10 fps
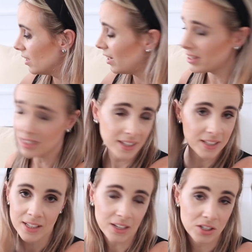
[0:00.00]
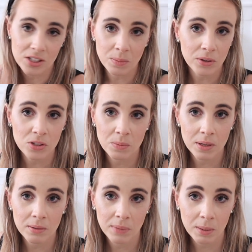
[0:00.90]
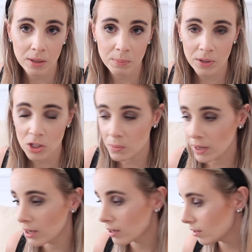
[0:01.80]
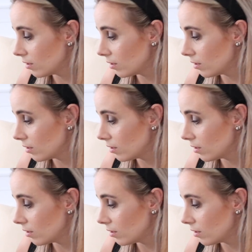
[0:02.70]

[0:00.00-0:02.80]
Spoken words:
I think it's actually supposed to be maybe a beach bag.